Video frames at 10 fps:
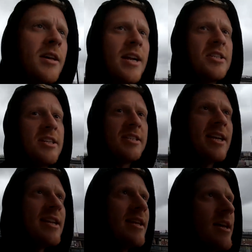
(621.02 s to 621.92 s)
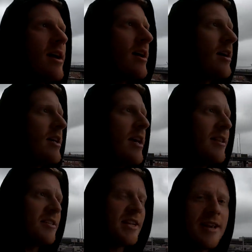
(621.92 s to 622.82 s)
You can actually see the, uh, yeah,
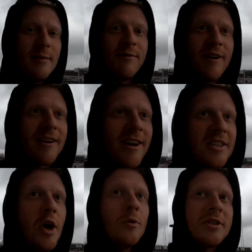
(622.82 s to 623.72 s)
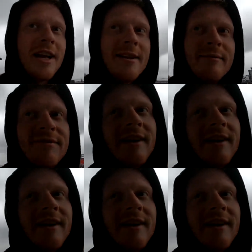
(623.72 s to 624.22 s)
the stadium floodlights, the old stadium